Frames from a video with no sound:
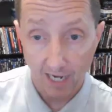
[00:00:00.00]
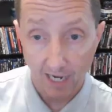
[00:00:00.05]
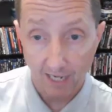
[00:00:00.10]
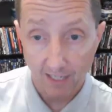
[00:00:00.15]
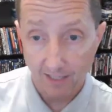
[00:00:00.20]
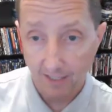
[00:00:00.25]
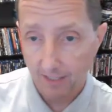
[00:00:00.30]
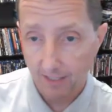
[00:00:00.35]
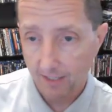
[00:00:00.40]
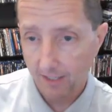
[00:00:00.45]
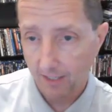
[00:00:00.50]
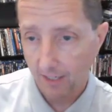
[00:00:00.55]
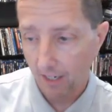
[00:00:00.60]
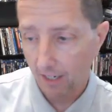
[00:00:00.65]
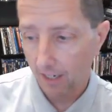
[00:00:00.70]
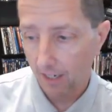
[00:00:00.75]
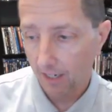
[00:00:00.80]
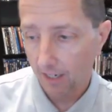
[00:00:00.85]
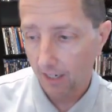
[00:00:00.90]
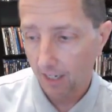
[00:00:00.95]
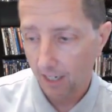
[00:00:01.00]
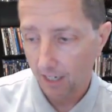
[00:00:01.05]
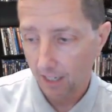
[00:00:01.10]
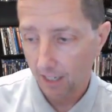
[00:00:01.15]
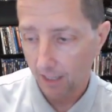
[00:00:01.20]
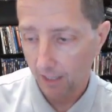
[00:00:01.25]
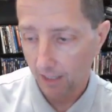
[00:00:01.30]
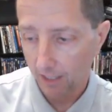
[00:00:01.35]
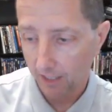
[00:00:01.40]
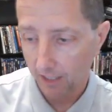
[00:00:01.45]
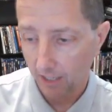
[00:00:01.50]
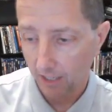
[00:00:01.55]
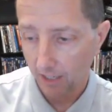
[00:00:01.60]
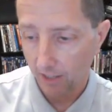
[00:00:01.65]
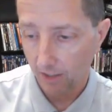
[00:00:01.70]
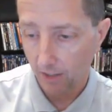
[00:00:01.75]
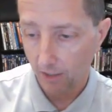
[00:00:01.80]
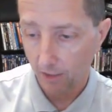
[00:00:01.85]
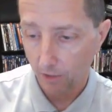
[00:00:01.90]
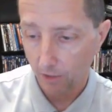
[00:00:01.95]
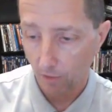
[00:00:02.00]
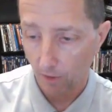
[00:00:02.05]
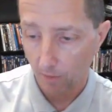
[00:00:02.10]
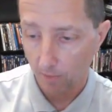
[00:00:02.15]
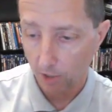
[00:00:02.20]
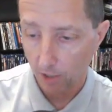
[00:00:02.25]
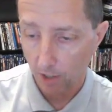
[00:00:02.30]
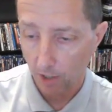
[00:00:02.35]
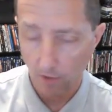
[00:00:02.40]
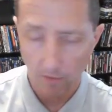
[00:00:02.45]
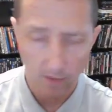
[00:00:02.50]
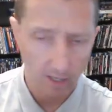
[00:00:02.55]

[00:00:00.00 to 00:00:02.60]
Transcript: as it's listed in the description here.